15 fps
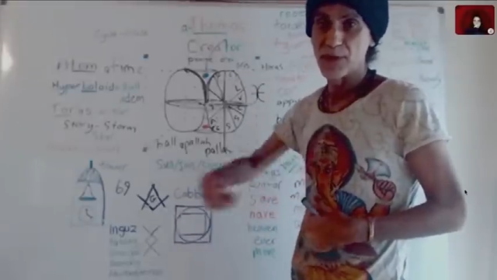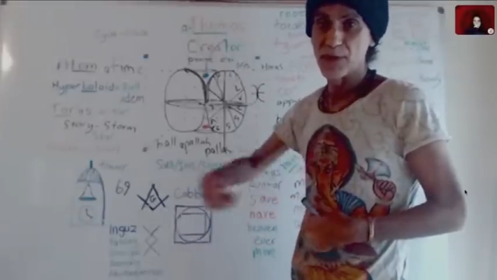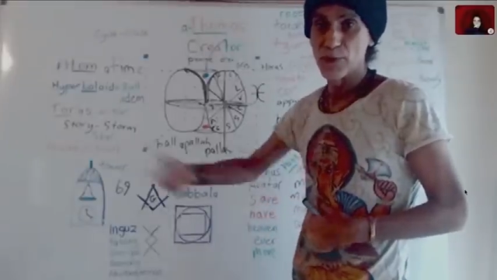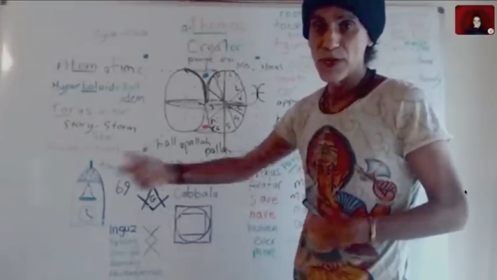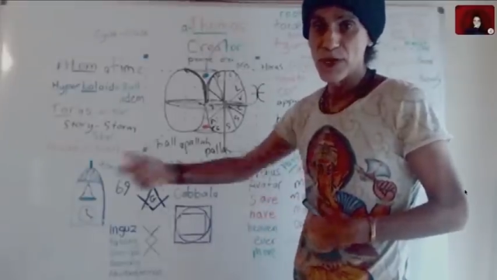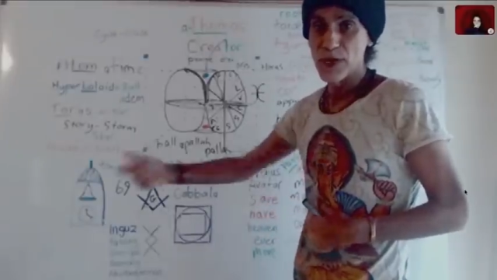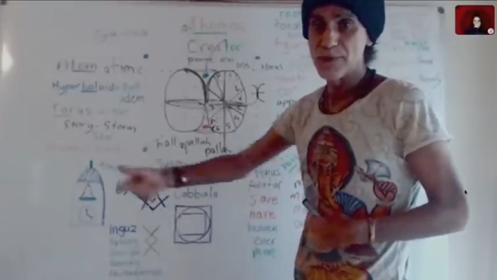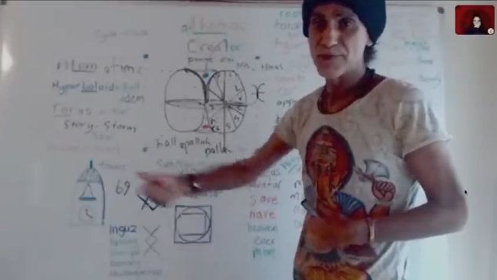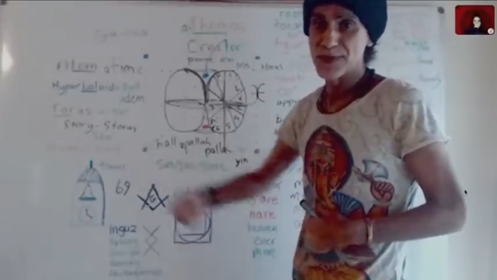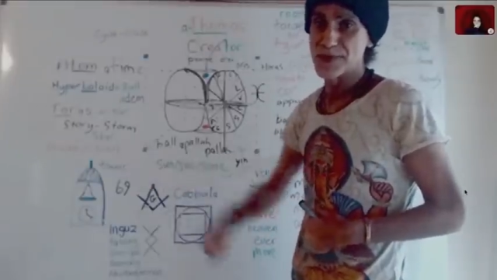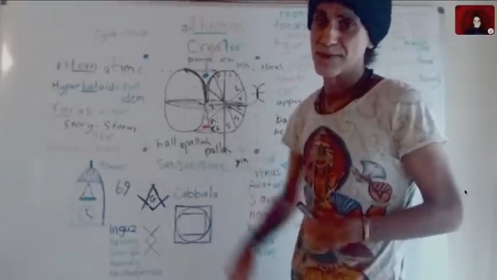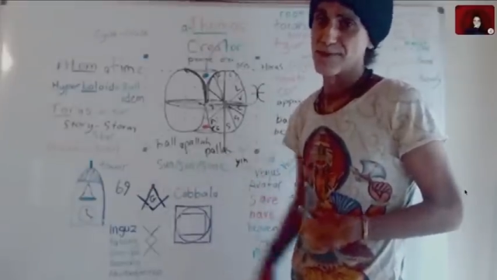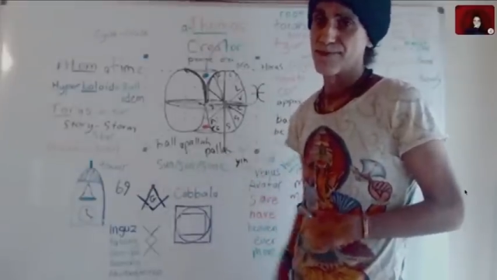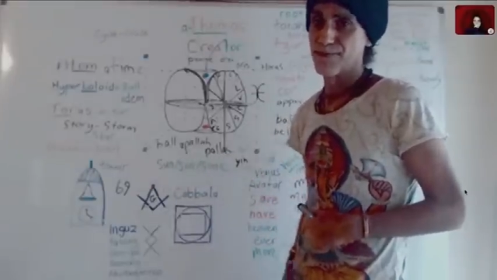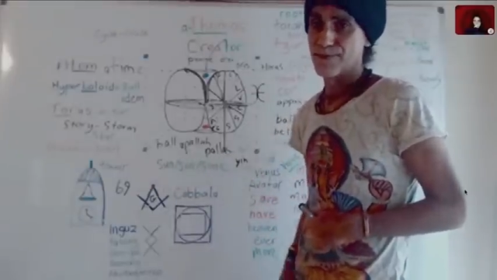giving
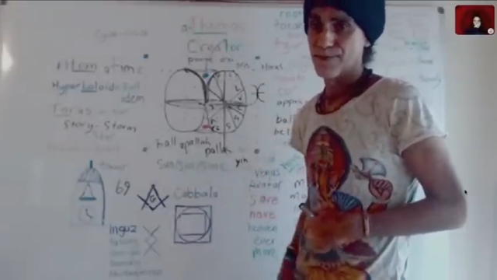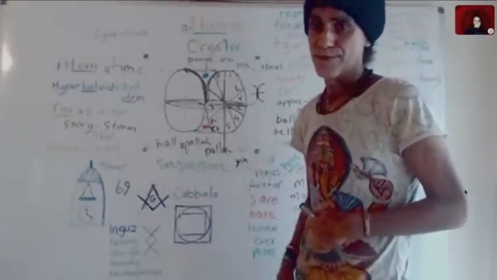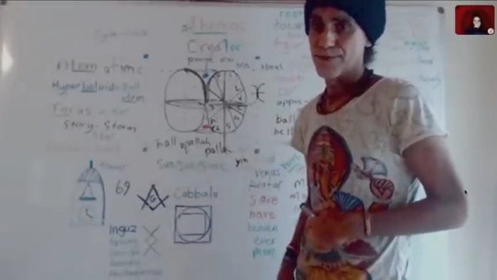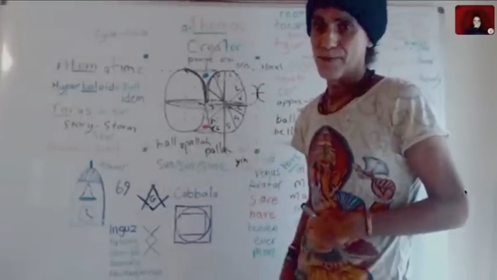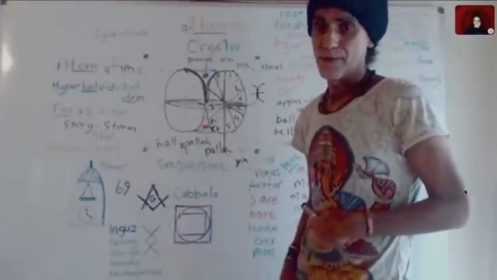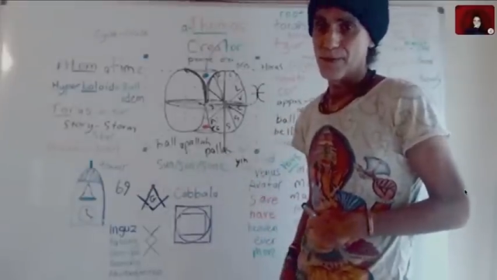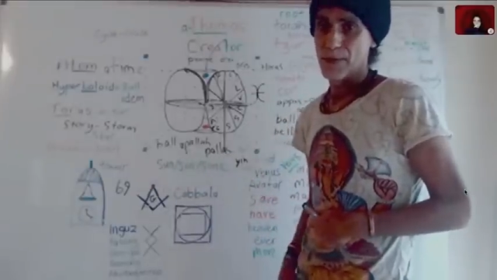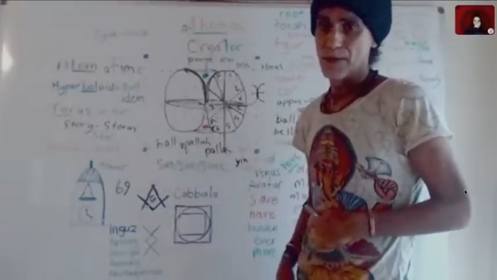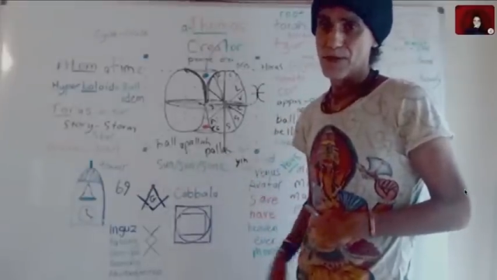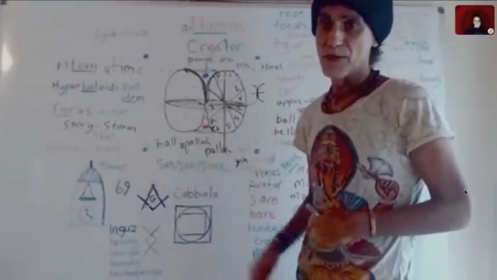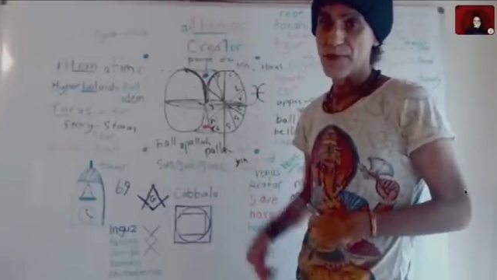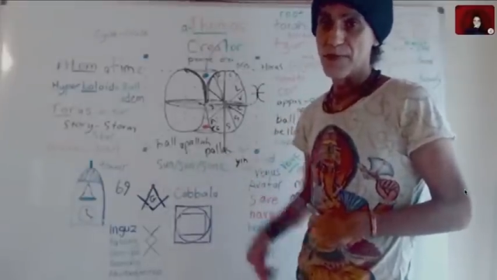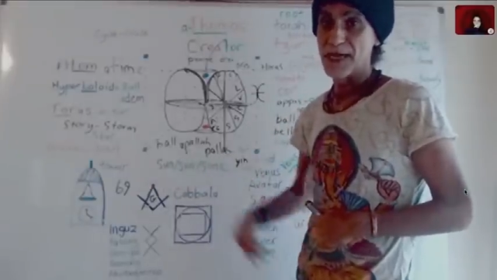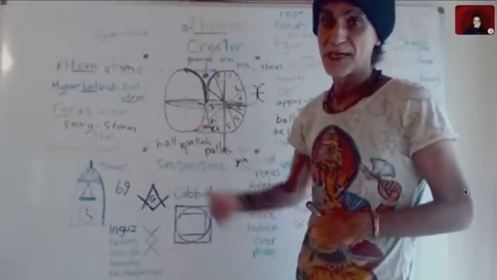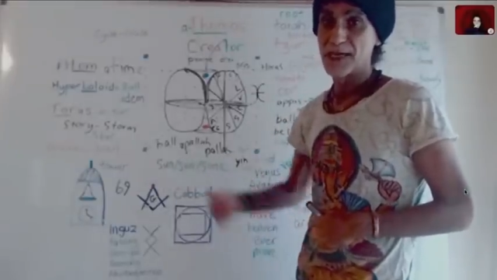ribs
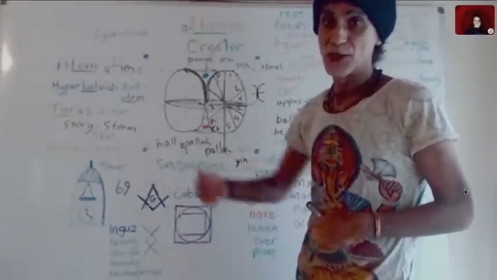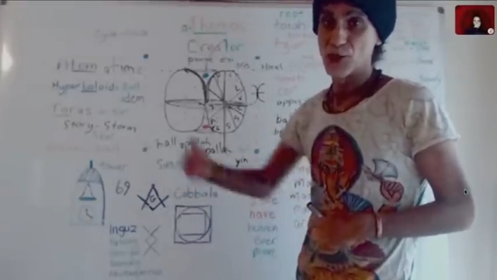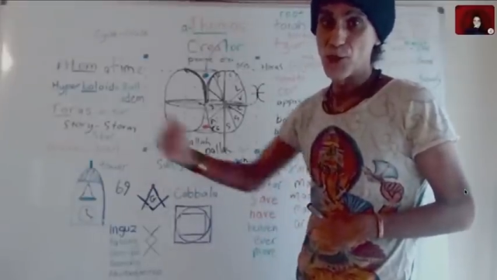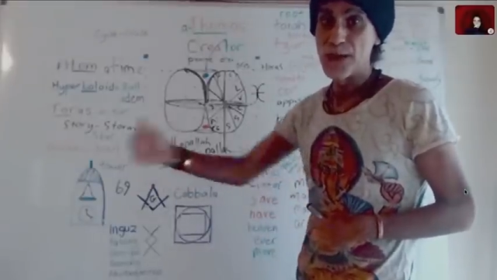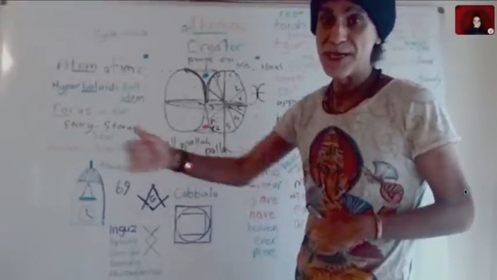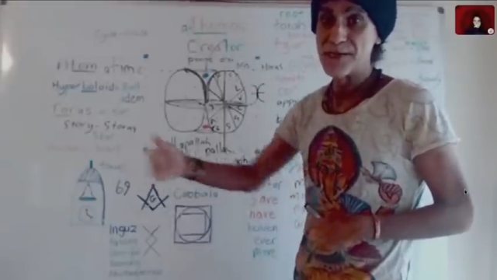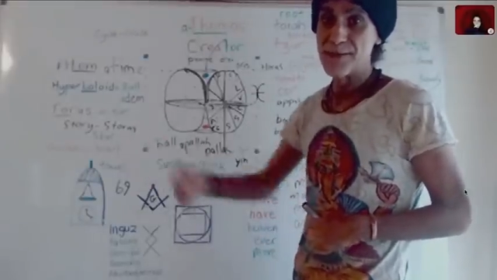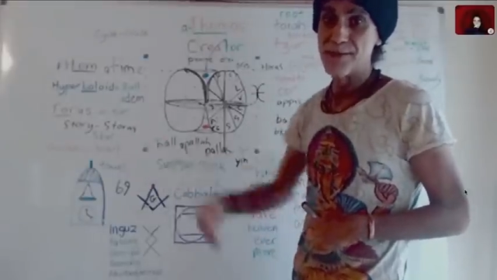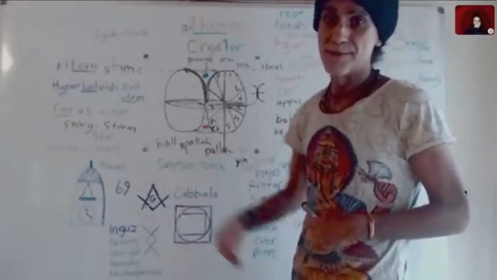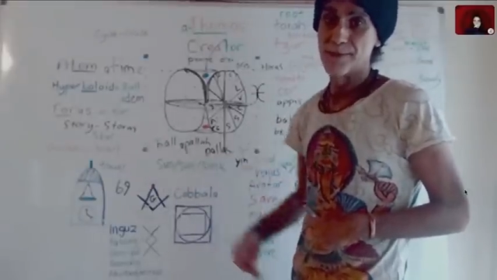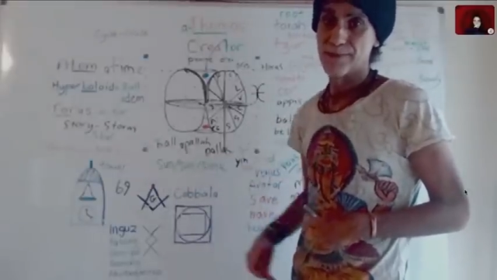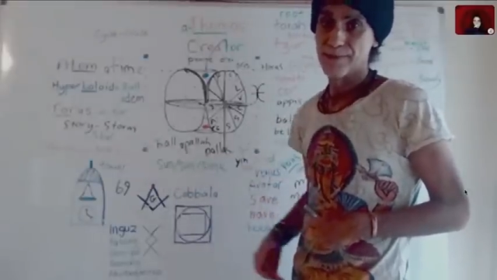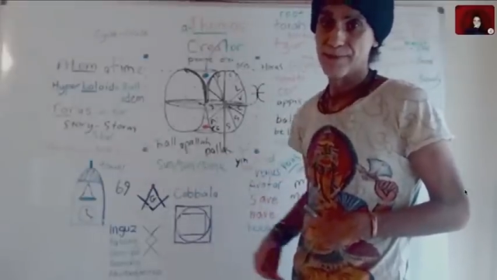to make a twin,